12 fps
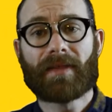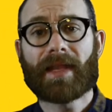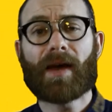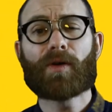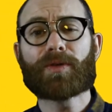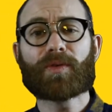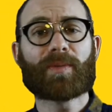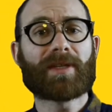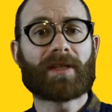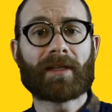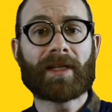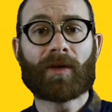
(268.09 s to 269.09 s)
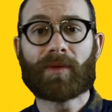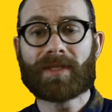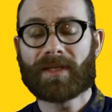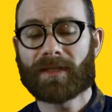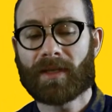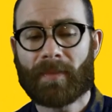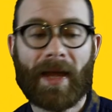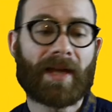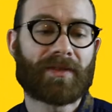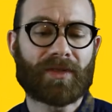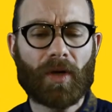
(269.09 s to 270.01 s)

Those would be the linguistic demands.